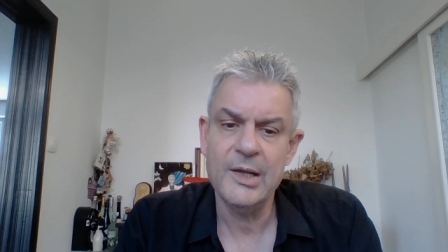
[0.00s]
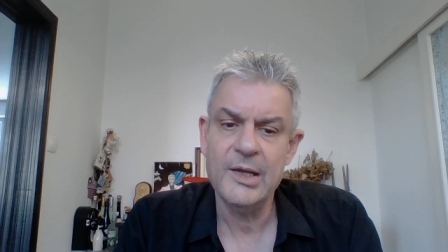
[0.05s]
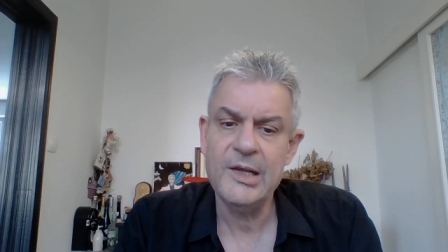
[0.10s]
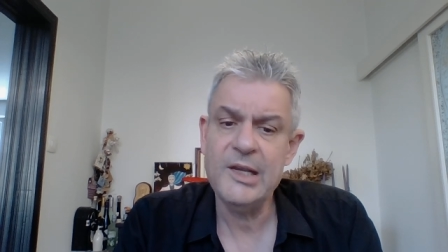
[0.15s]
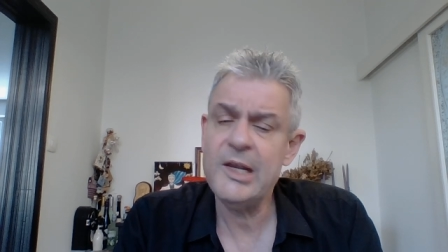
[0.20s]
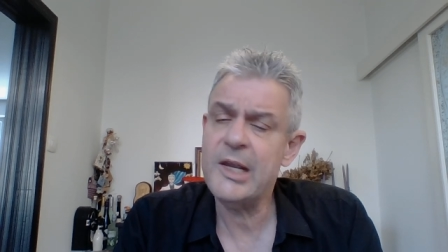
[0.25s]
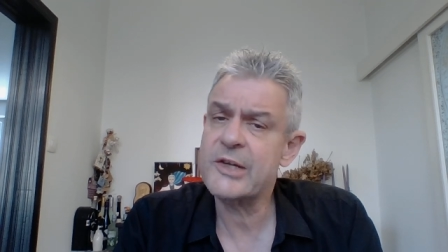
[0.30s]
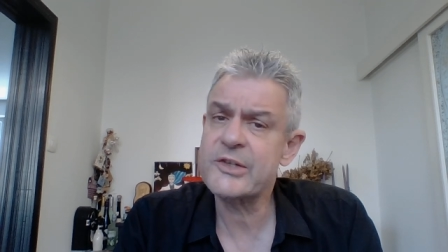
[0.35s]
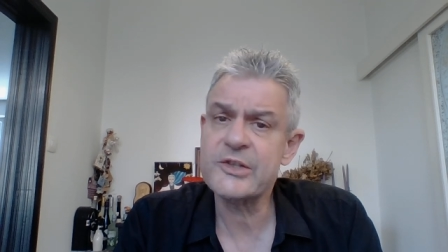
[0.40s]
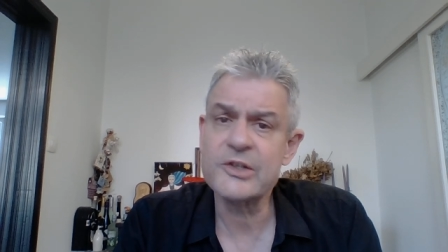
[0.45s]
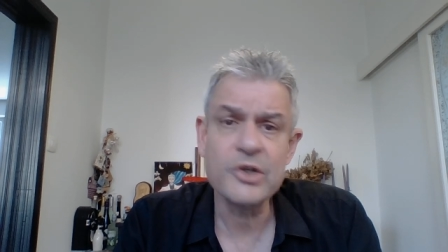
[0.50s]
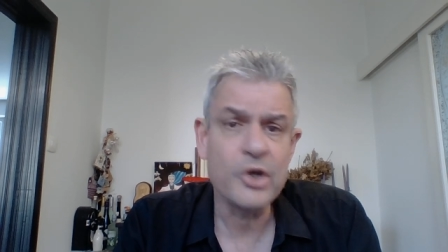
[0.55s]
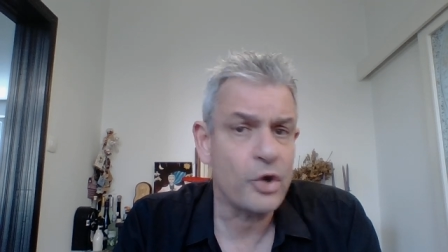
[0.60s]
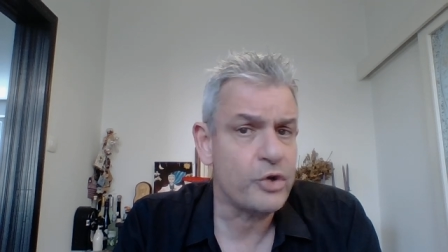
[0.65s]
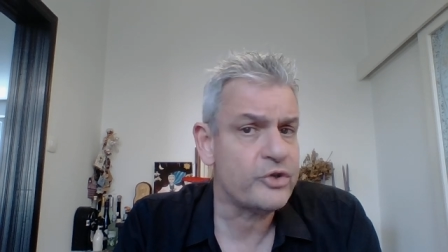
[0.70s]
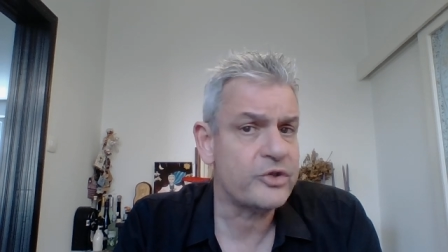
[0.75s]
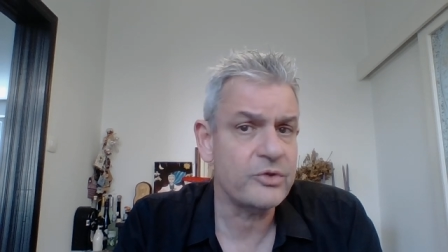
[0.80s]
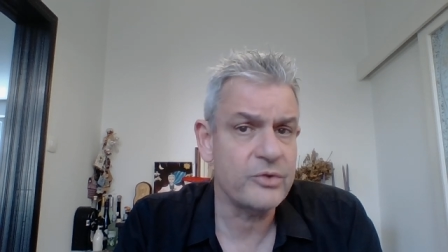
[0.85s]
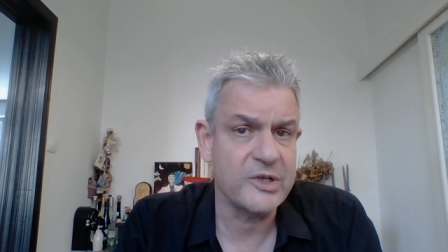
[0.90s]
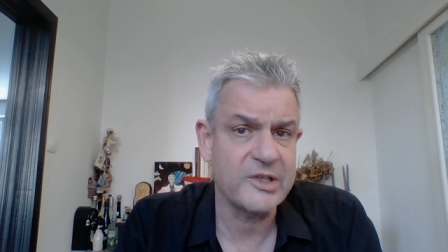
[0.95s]
He has
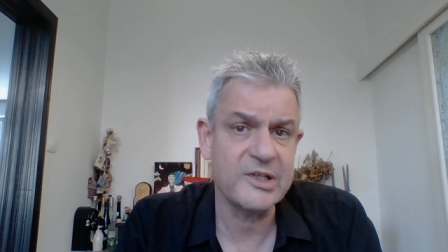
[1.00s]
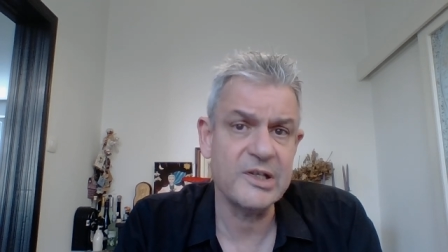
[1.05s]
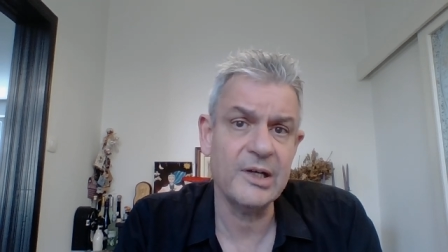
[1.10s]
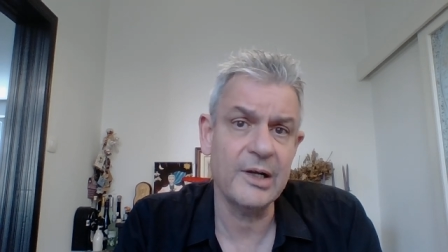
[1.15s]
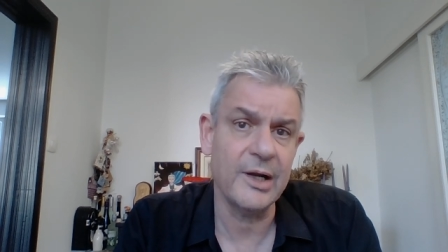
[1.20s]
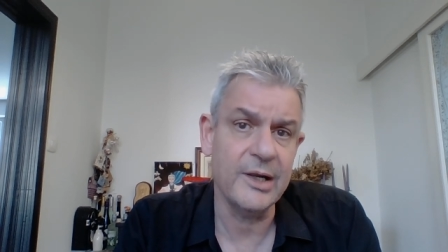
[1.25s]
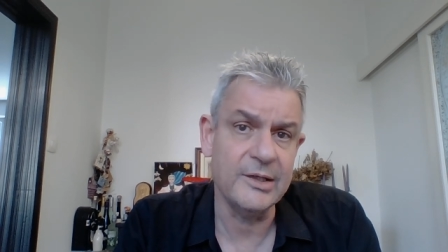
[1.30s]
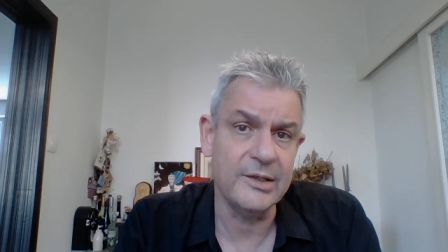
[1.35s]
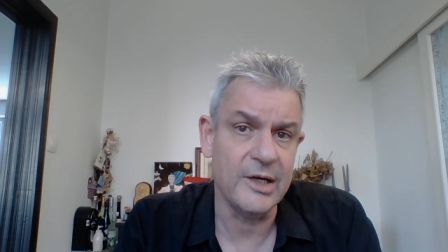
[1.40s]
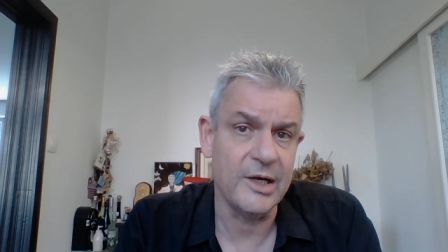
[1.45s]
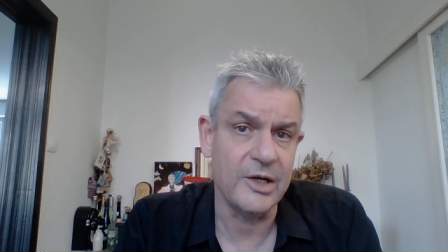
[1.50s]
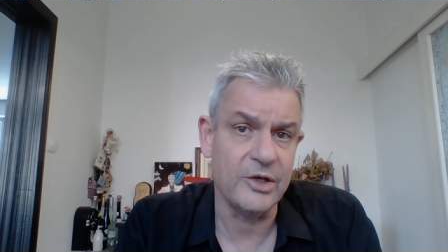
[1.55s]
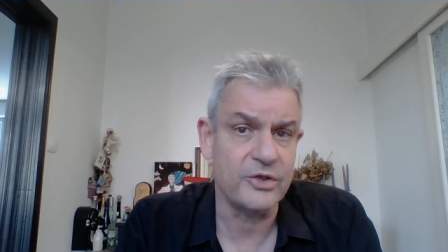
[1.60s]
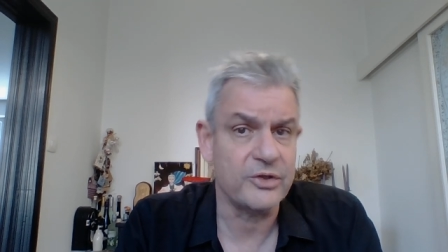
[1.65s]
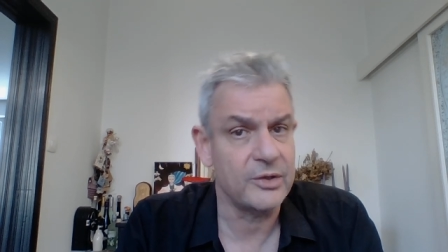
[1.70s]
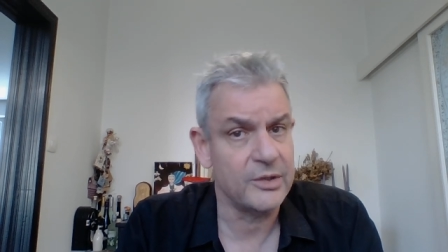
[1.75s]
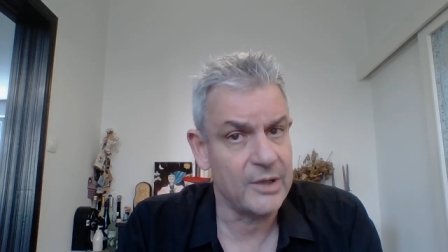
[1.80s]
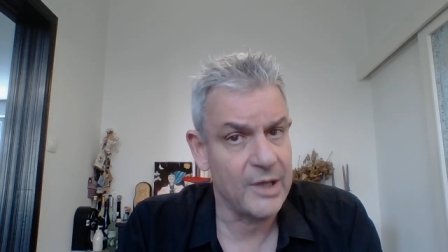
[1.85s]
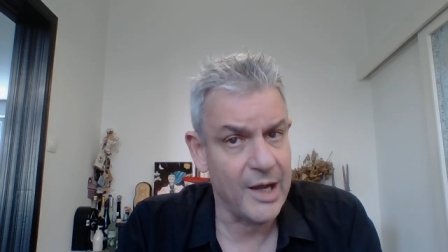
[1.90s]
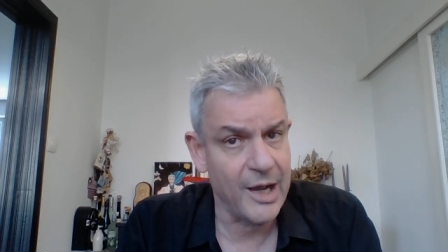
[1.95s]
no suicidal
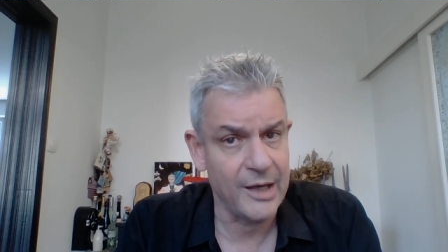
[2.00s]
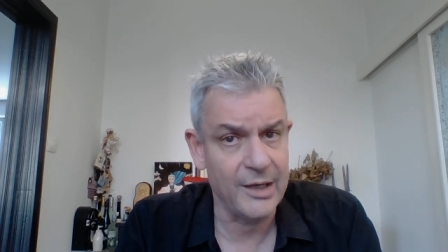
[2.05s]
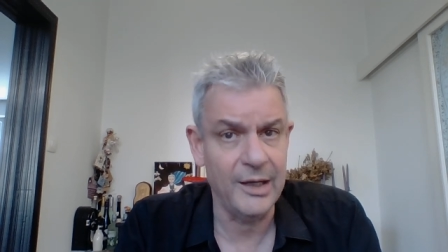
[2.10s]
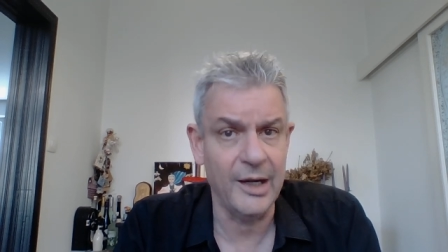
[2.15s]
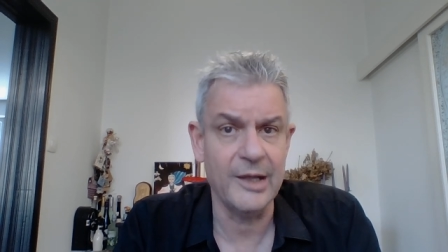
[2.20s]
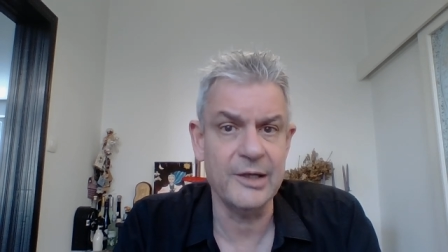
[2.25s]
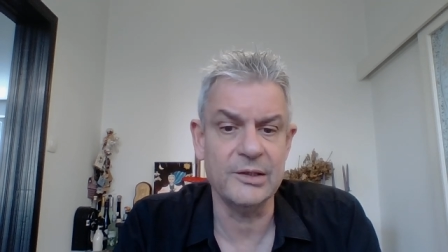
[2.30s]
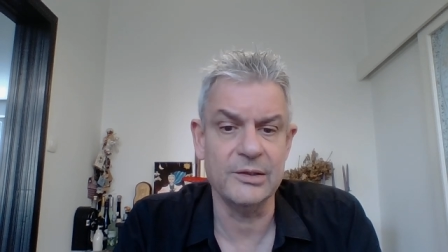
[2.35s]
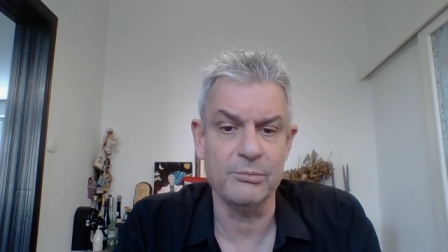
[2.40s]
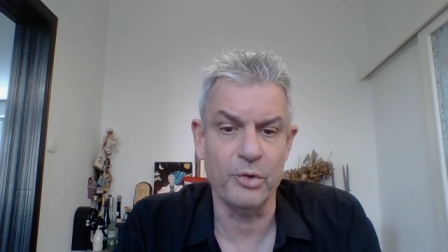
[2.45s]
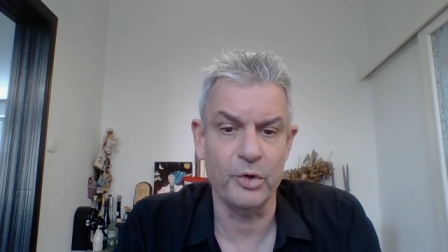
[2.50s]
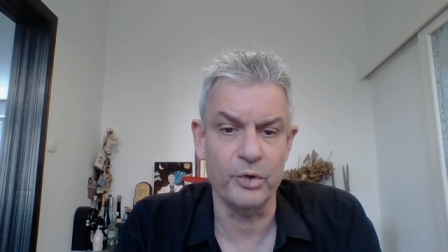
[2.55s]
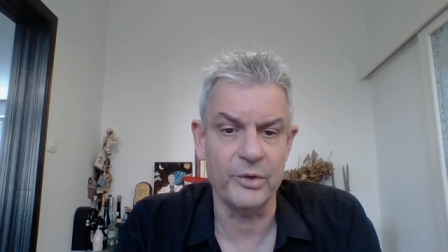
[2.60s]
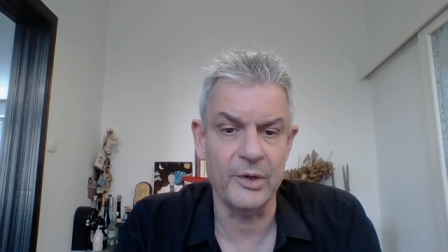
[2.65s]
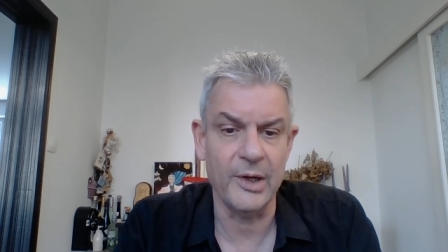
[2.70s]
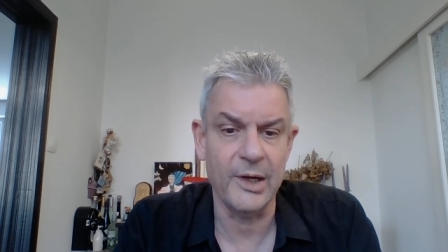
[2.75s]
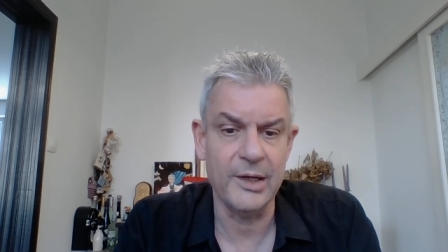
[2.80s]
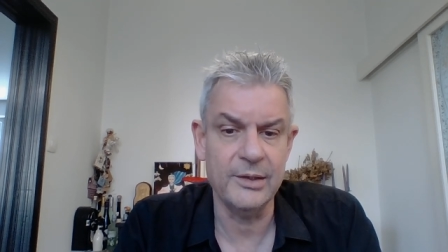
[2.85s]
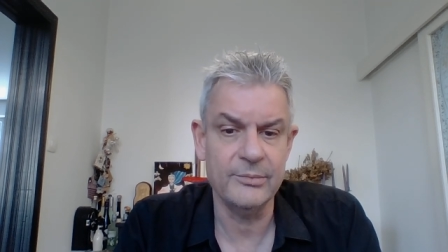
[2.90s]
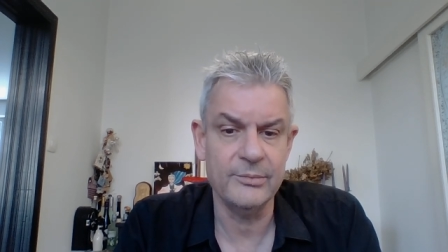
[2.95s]
ideation, unlike the
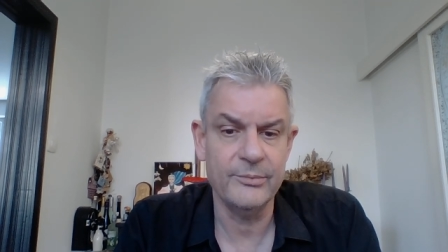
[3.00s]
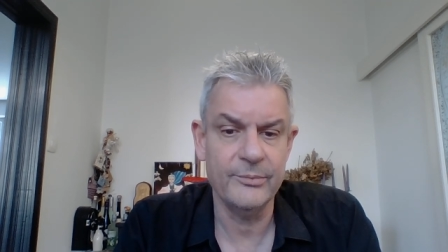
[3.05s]
borderline.